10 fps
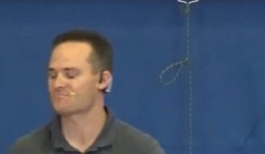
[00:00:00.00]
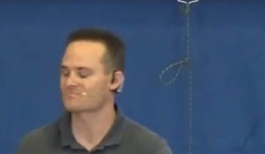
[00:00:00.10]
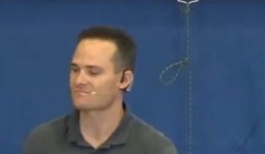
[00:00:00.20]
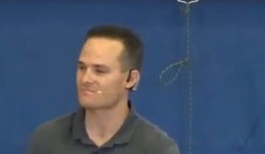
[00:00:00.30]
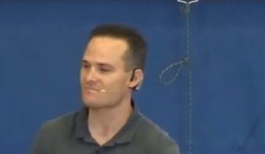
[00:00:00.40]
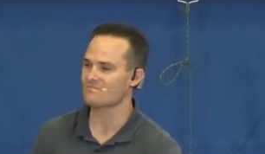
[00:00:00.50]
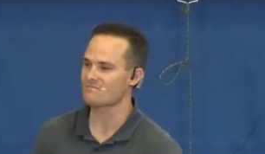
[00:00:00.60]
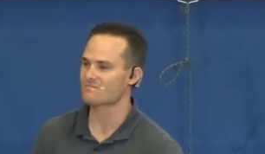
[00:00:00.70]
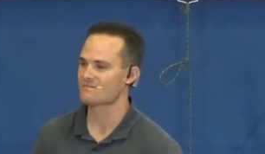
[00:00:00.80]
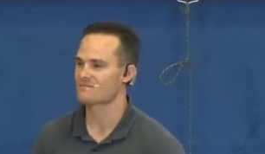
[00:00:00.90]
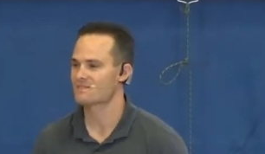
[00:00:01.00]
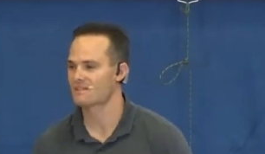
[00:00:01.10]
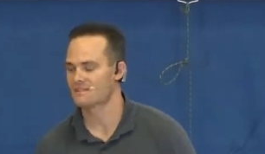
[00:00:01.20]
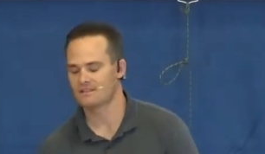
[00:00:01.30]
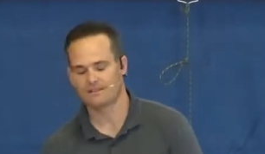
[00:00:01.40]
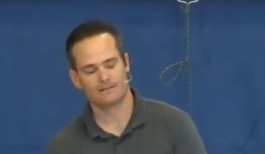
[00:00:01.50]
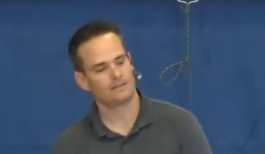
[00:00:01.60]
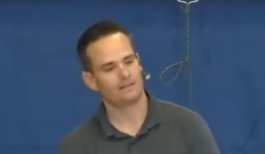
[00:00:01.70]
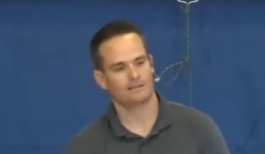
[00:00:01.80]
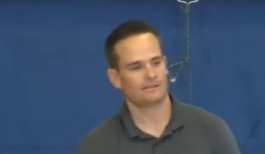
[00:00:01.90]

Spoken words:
No one is speaking in this clip.